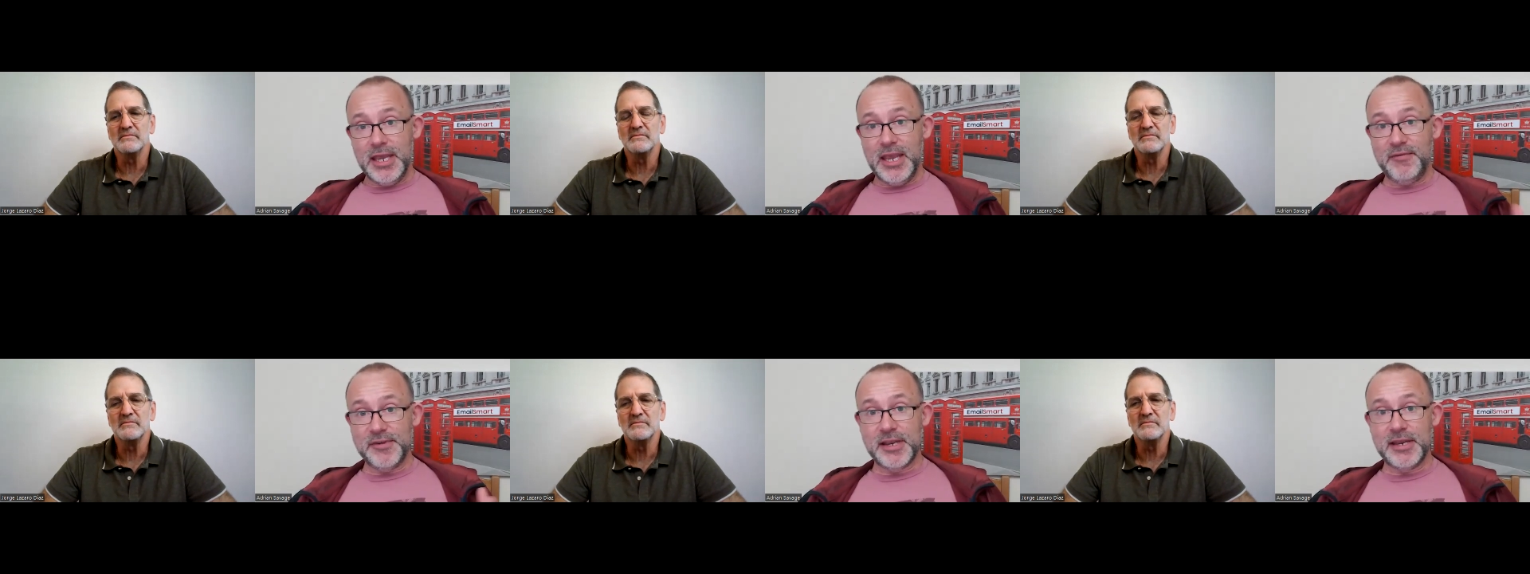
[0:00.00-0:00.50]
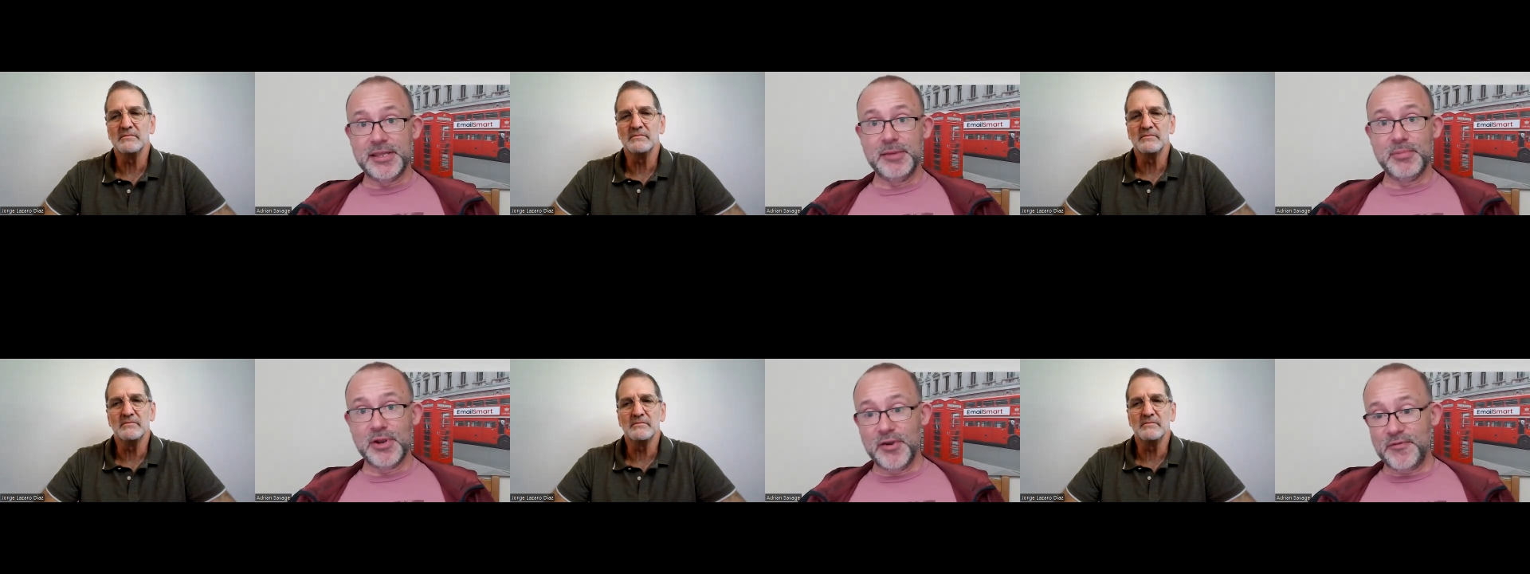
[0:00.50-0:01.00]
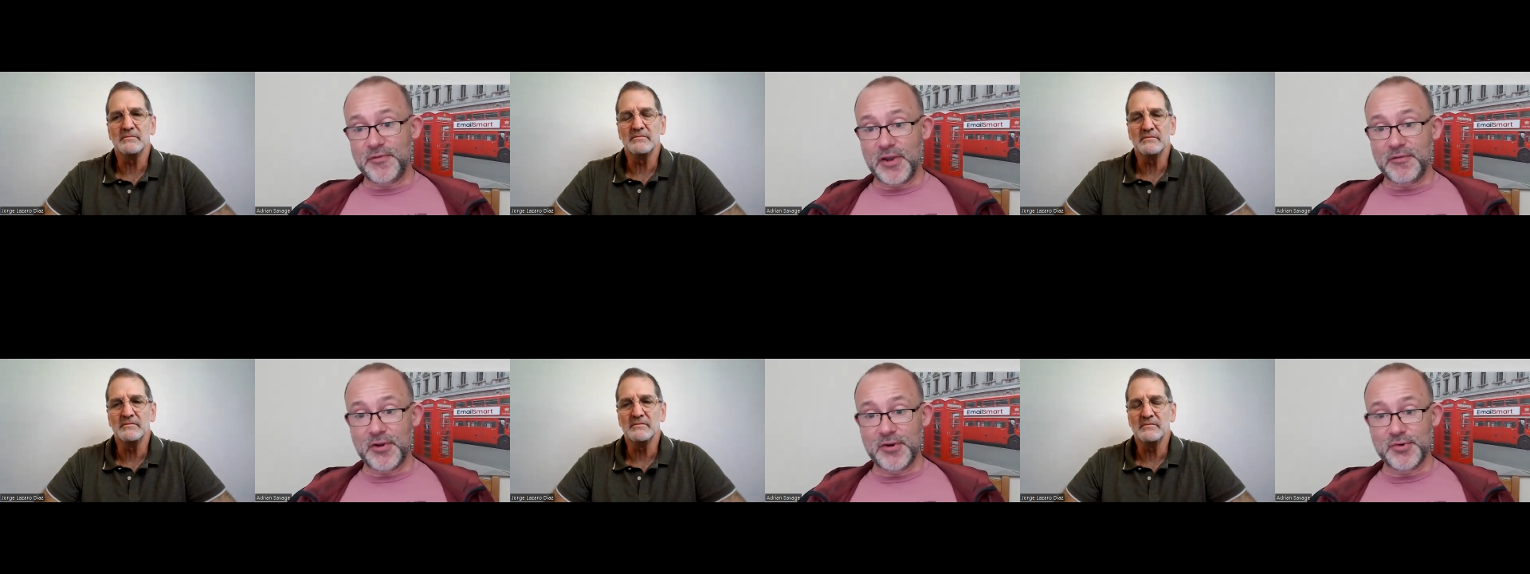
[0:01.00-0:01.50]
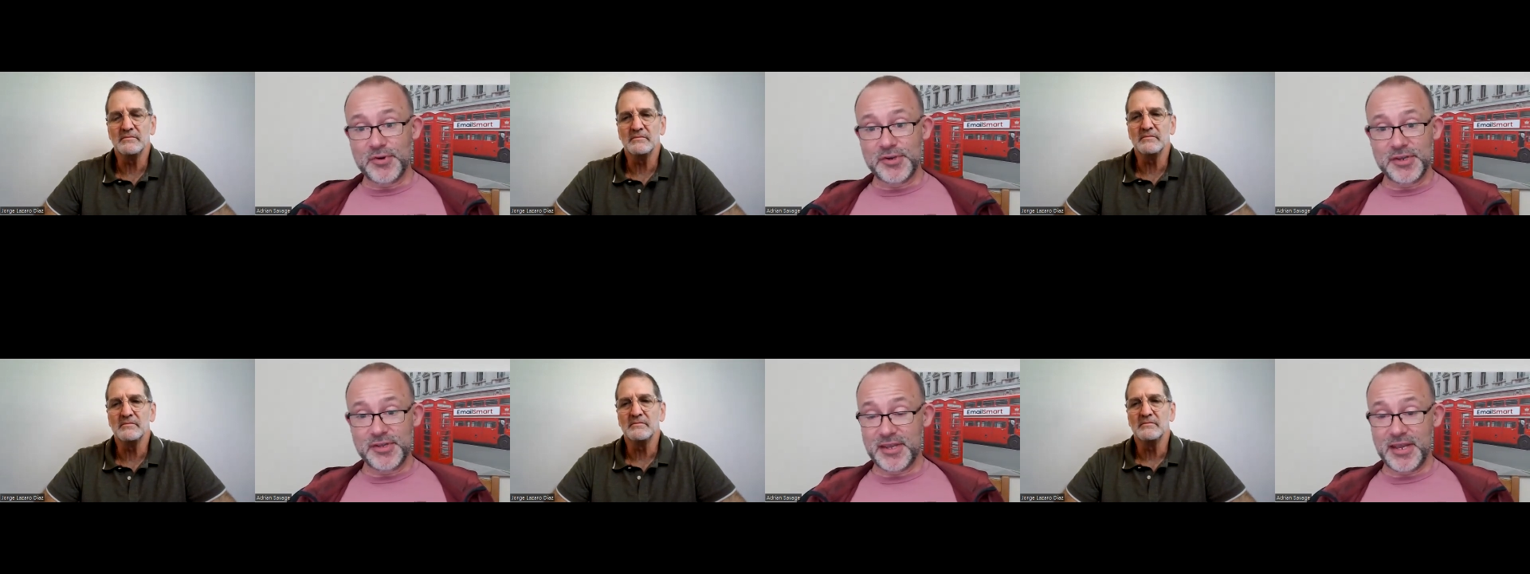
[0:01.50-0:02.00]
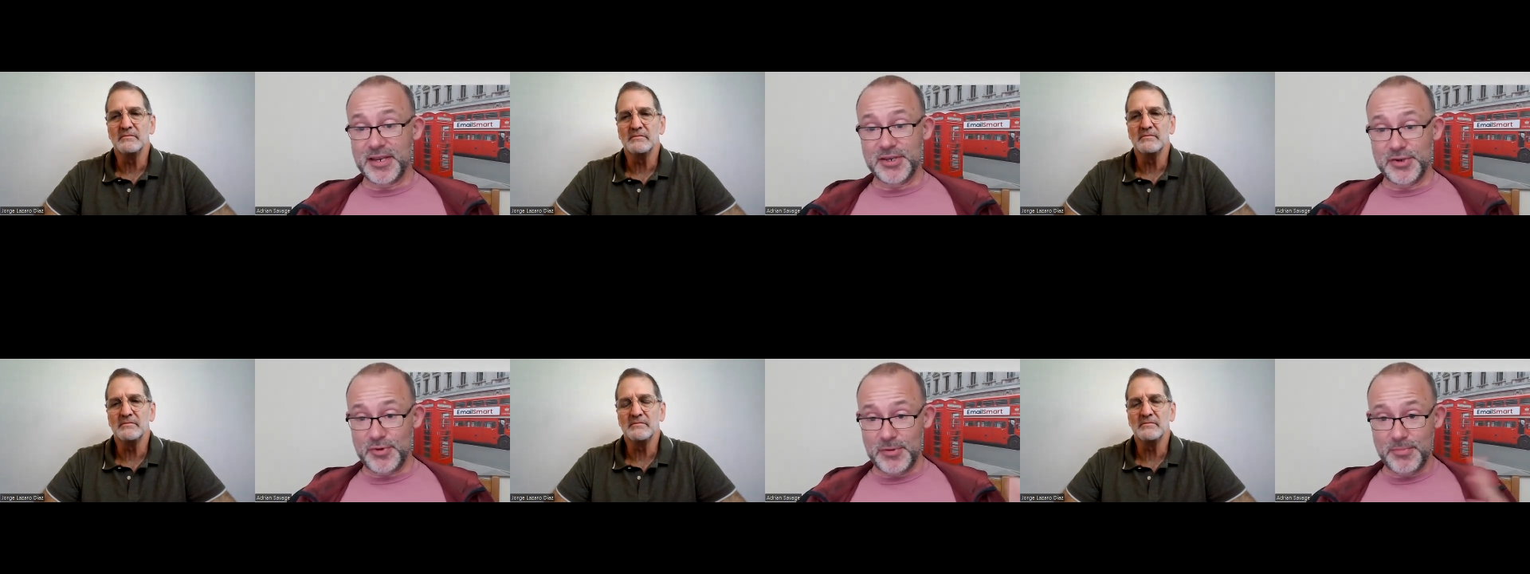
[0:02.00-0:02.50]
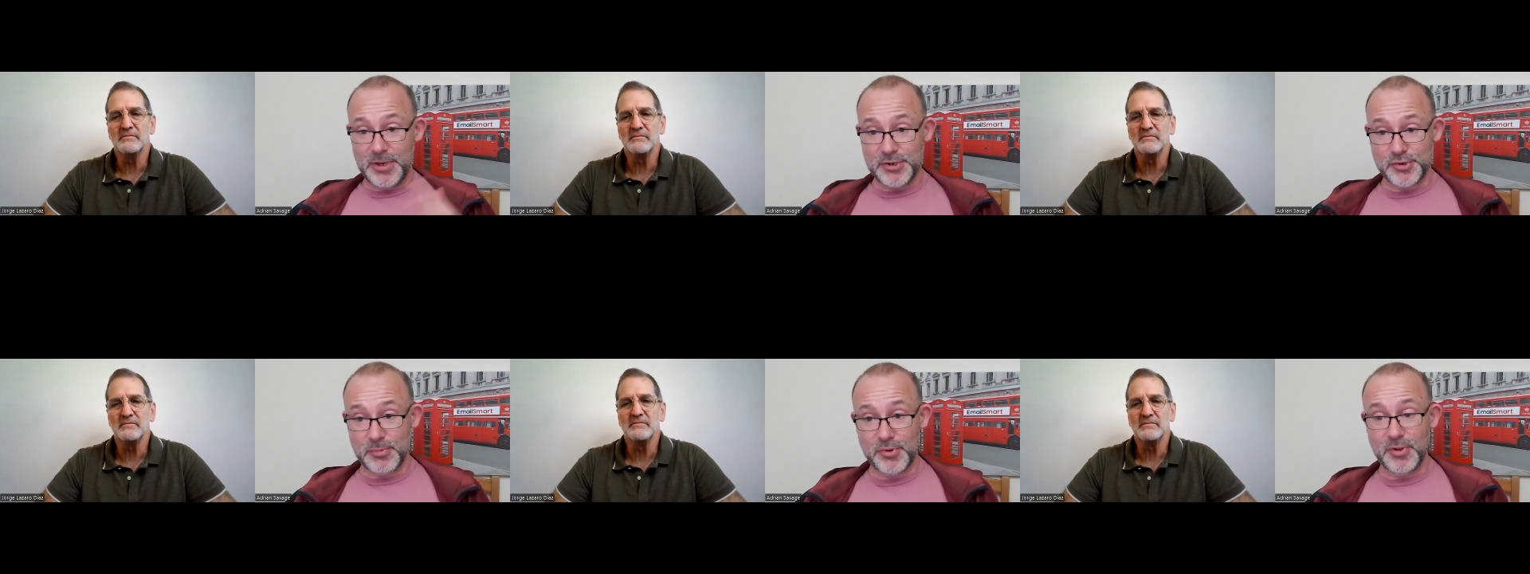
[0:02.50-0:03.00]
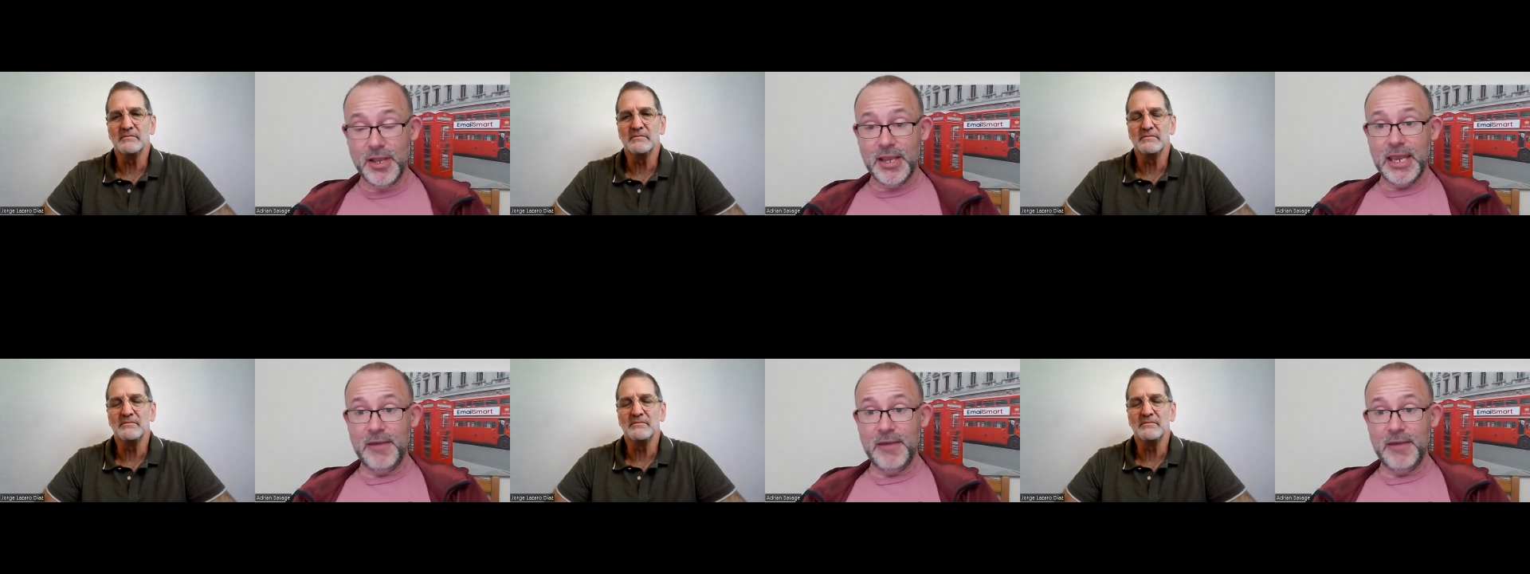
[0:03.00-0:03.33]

Speaker 1: If it's anything below 500, then you're in big trouble.